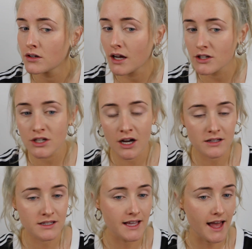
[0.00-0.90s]
Actually
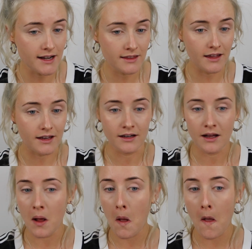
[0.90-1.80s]
can't see
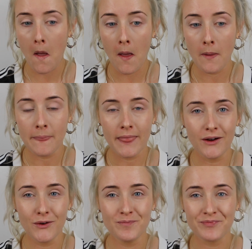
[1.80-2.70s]
anything.
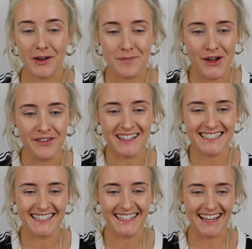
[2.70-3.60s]
Oh, got perfect
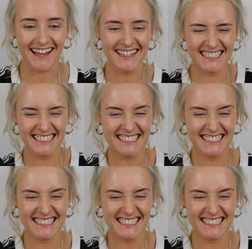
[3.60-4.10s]
skin again.